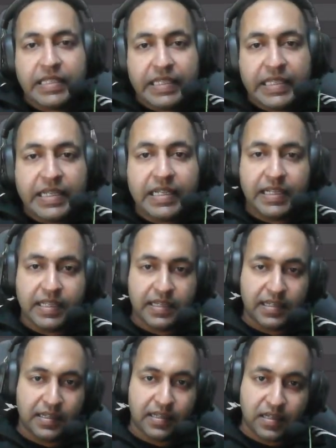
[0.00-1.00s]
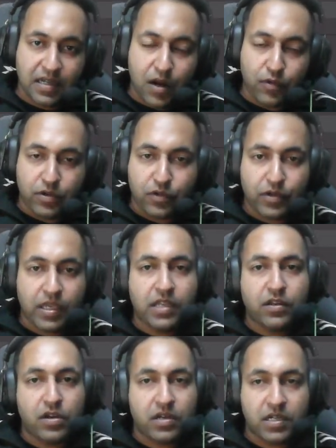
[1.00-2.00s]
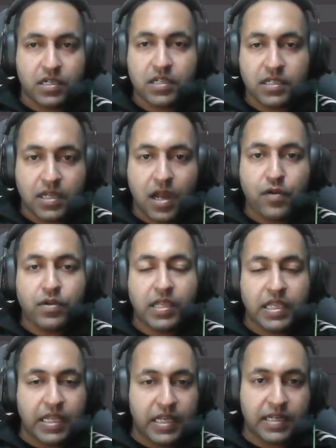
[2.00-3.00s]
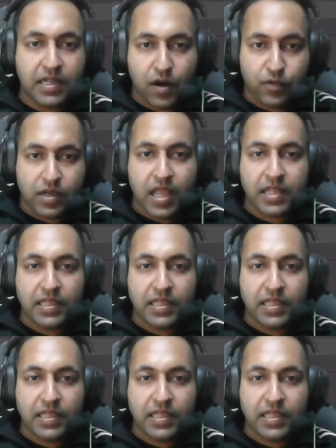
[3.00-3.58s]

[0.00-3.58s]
yield count, okay, not return count, yield count.